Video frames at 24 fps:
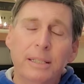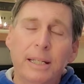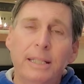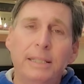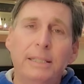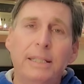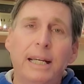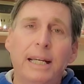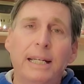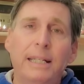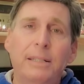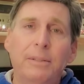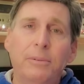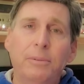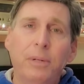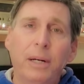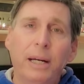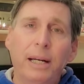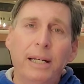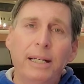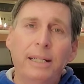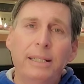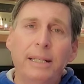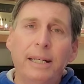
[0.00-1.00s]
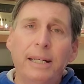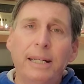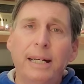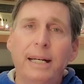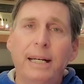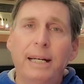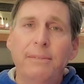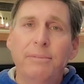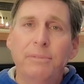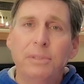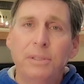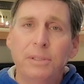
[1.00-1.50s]
They take away, they
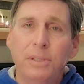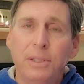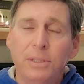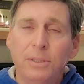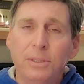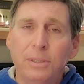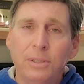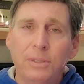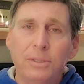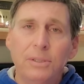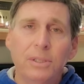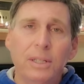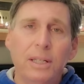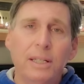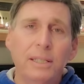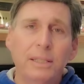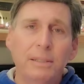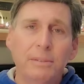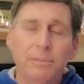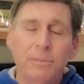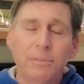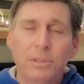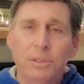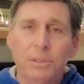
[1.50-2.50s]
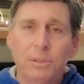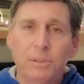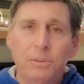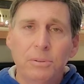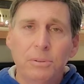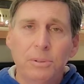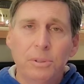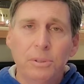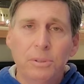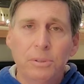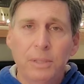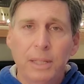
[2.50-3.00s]
have the disincentive to
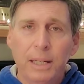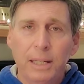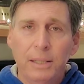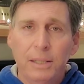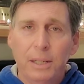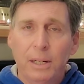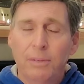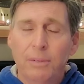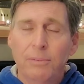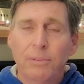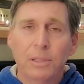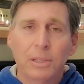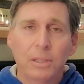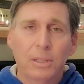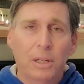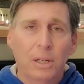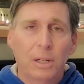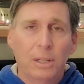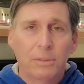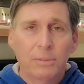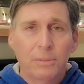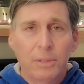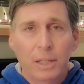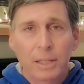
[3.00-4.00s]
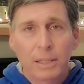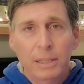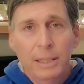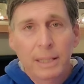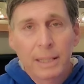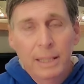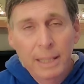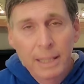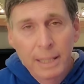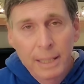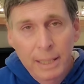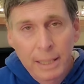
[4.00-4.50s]
do that. Over the long run,
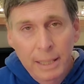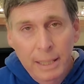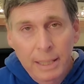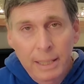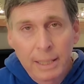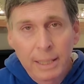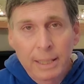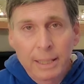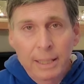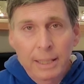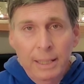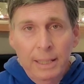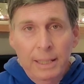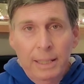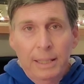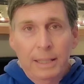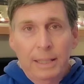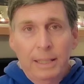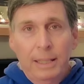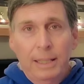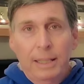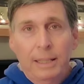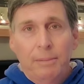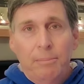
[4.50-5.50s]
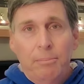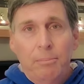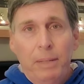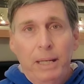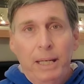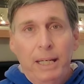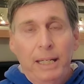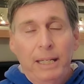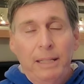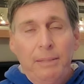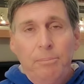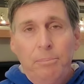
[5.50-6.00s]
it
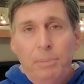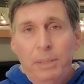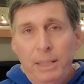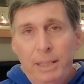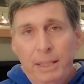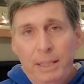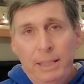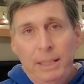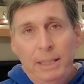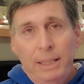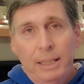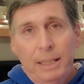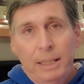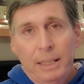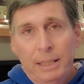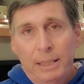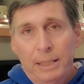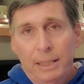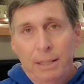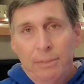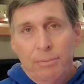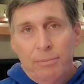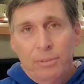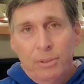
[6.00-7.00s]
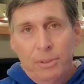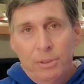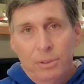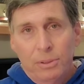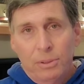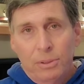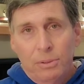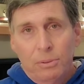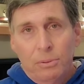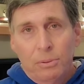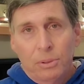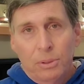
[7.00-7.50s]
may be a different
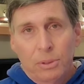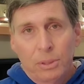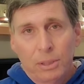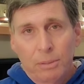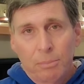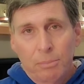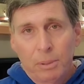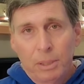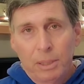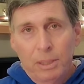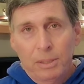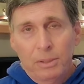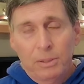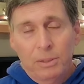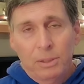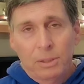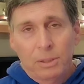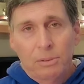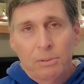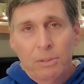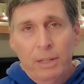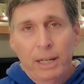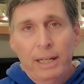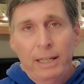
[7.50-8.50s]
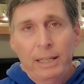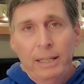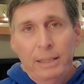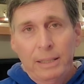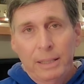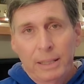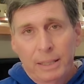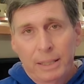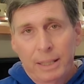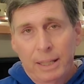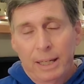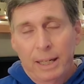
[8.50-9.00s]
story, but as the great
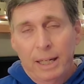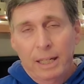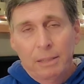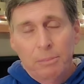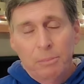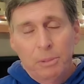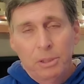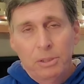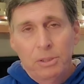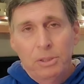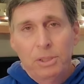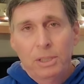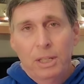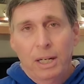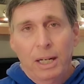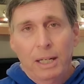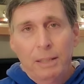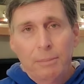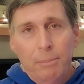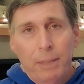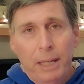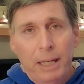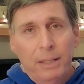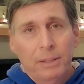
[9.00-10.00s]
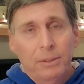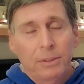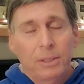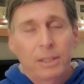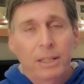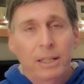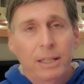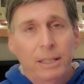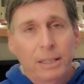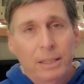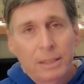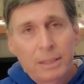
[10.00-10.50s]
economist John Maynard
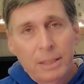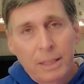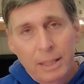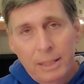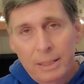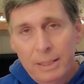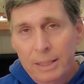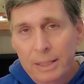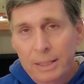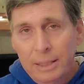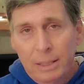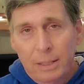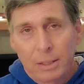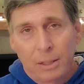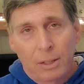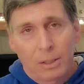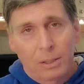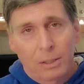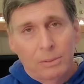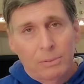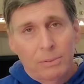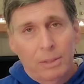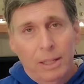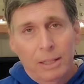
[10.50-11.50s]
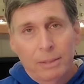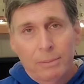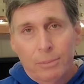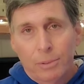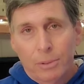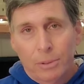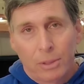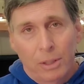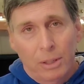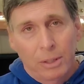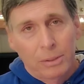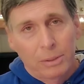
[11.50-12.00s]
Keynes said, in the long run,
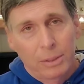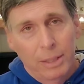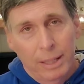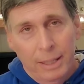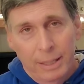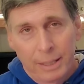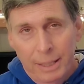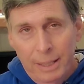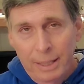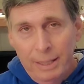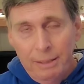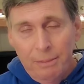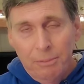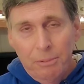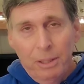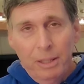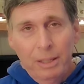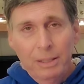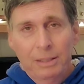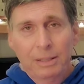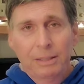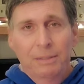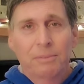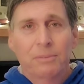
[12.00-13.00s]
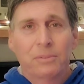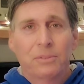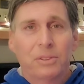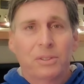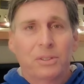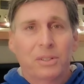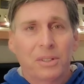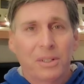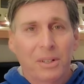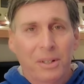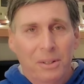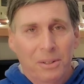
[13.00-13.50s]
we're all dead anyway.
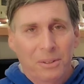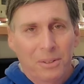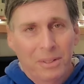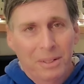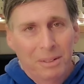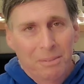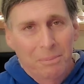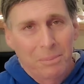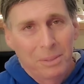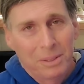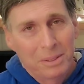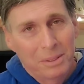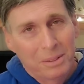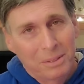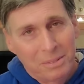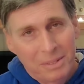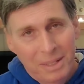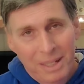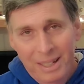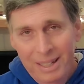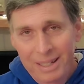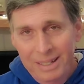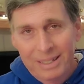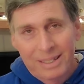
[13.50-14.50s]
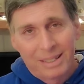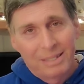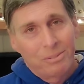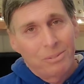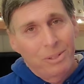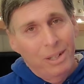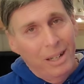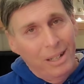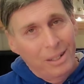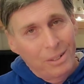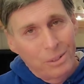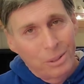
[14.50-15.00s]
So it's a
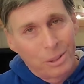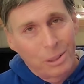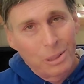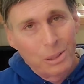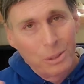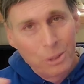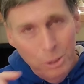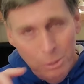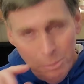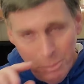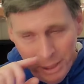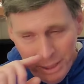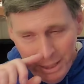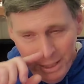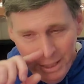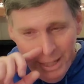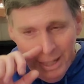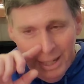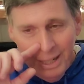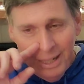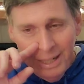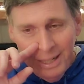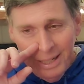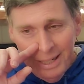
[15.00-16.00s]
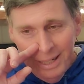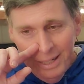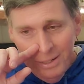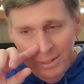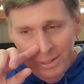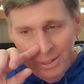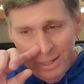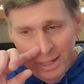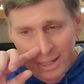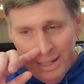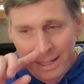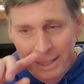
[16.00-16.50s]
rather gloomy guy,
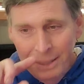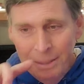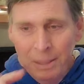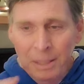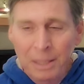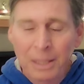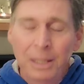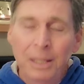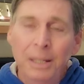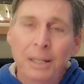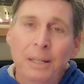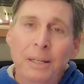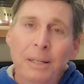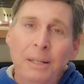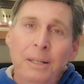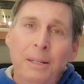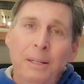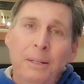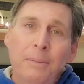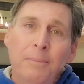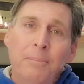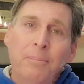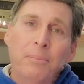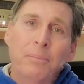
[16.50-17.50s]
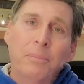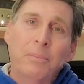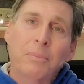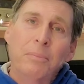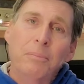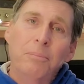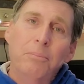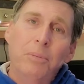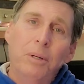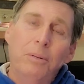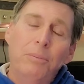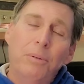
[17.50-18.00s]
okay?
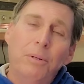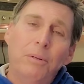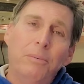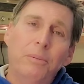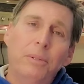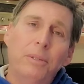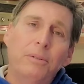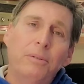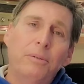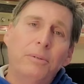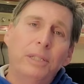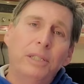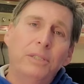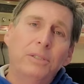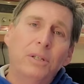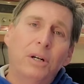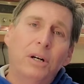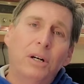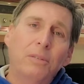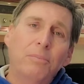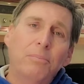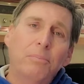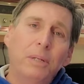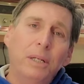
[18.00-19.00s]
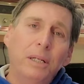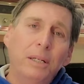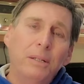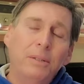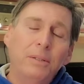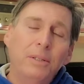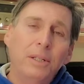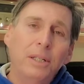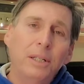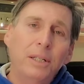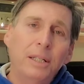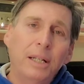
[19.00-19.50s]
But what would the result be in
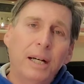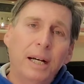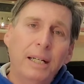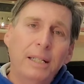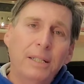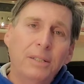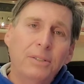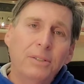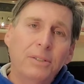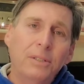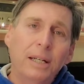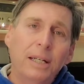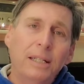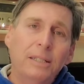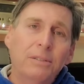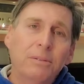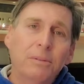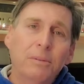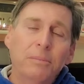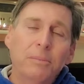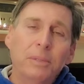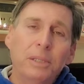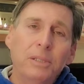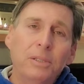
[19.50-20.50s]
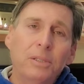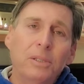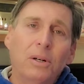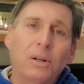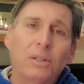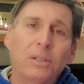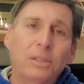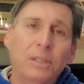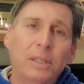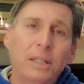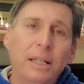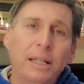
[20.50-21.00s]
the United States when we
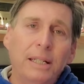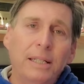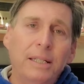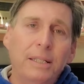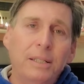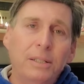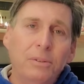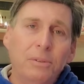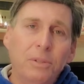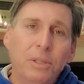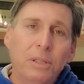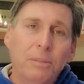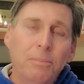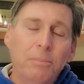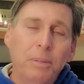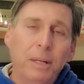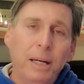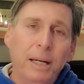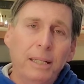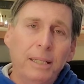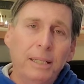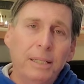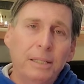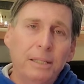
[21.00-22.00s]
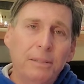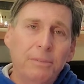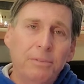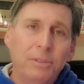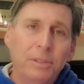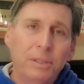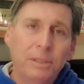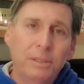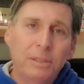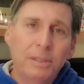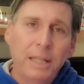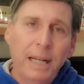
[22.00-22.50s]
start to get into a competitive
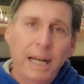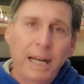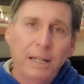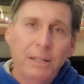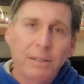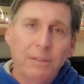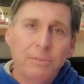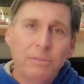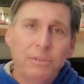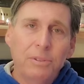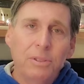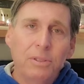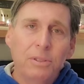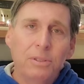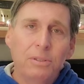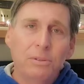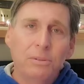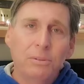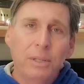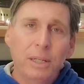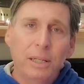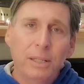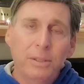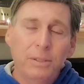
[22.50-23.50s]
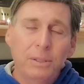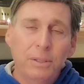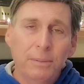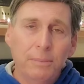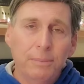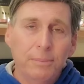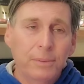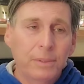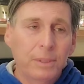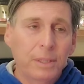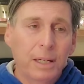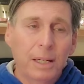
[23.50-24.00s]
tariff situation?
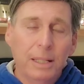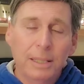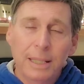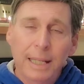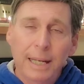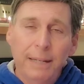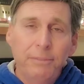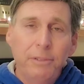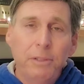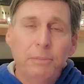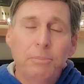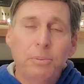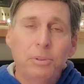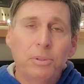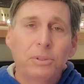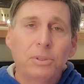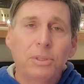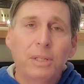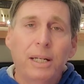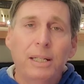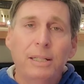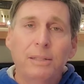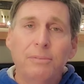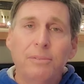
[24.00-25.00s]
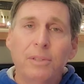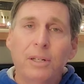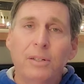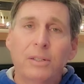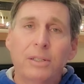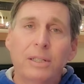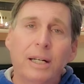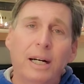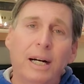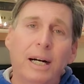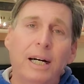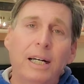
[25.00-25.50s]
11% of our
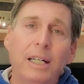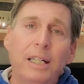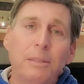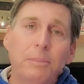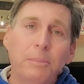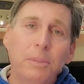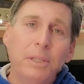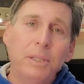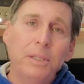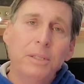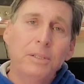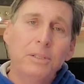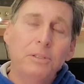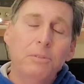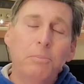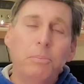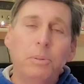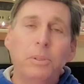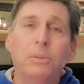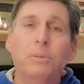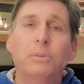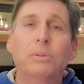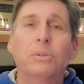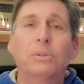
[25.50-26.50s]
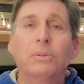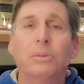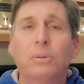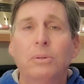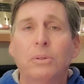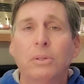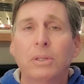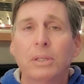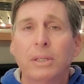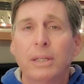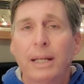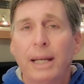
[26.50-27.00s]
economy is built
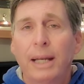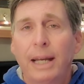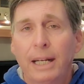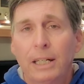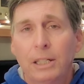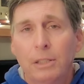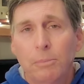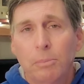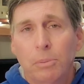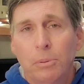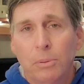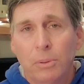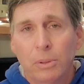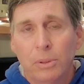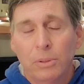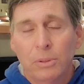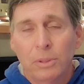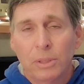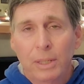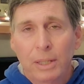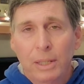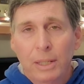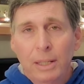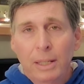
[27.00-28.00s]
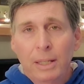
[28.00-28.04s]
on exports.